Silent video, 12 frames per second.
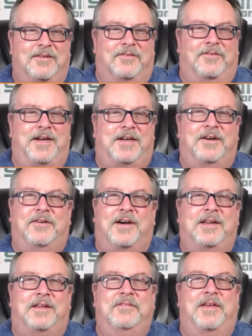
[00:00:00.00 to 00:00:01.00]
Rico,
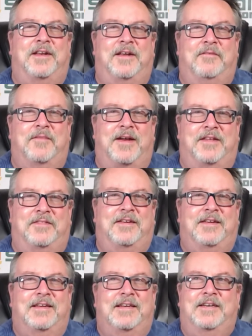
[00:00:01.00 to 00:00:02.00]
I love that name, man.
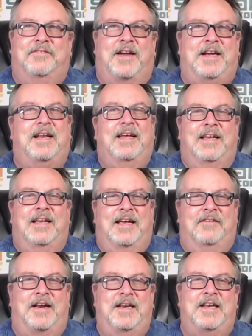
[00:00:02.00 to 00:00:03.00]
If I could,
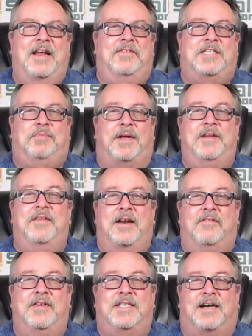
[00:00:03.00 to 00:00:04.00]
if I didn't have to explain that
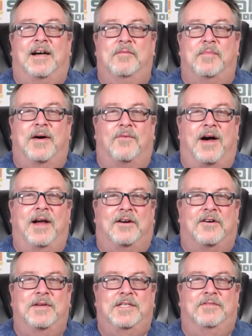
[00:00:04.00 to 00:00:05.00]
every time about why I
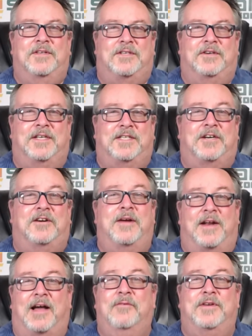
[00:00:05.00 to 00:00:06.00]
call myself the Turkey
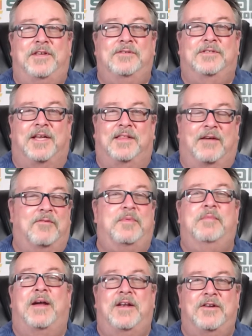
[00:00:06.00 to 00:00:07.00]
Chairman, I would use that. That would
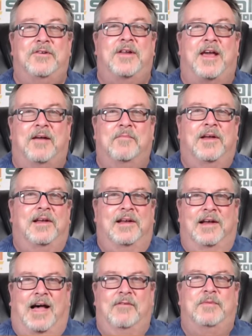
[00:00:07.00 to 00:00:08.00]
be my new name
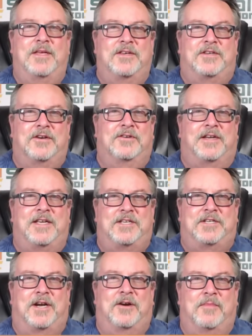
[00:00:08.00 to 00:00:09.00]
I would be the turkey
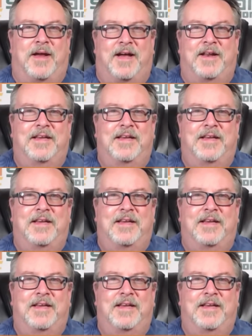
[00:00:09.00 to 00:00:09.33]
chairman.